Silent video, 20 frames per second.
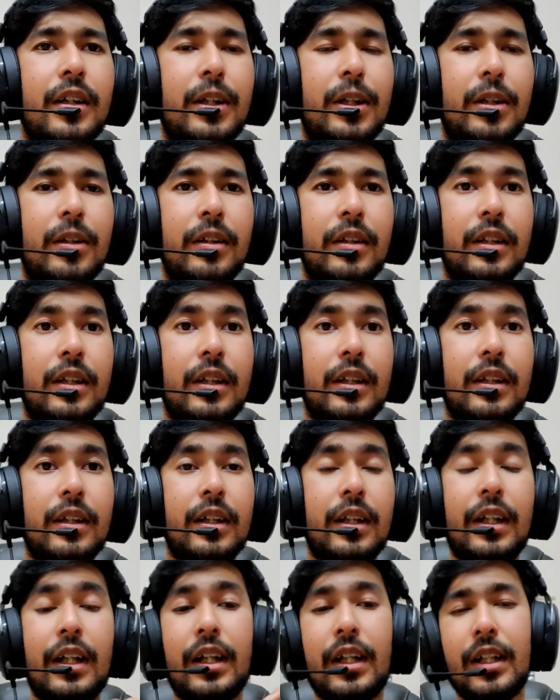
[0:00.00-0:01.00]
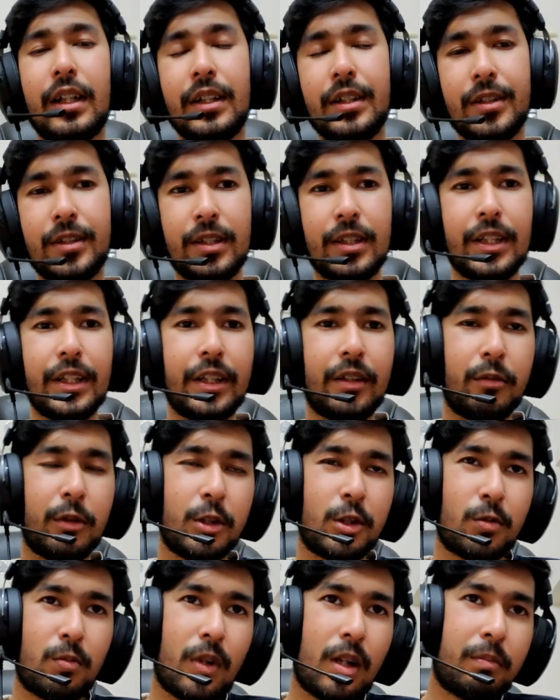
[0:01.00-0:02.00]
He he's leading
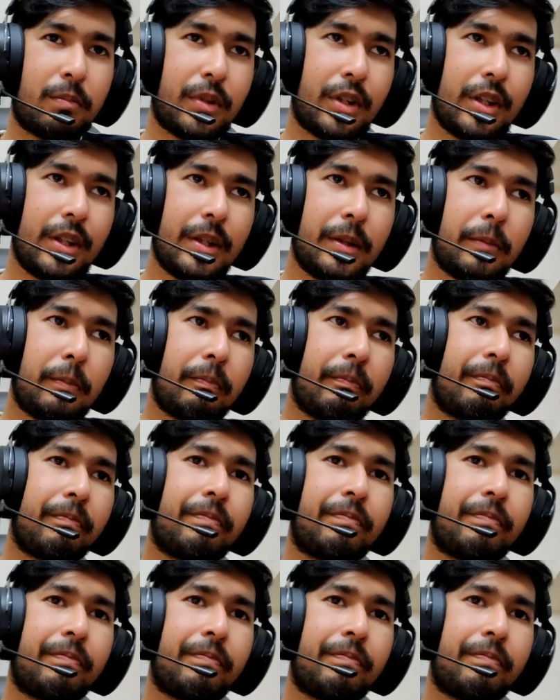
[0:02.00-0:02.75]
with Swampert.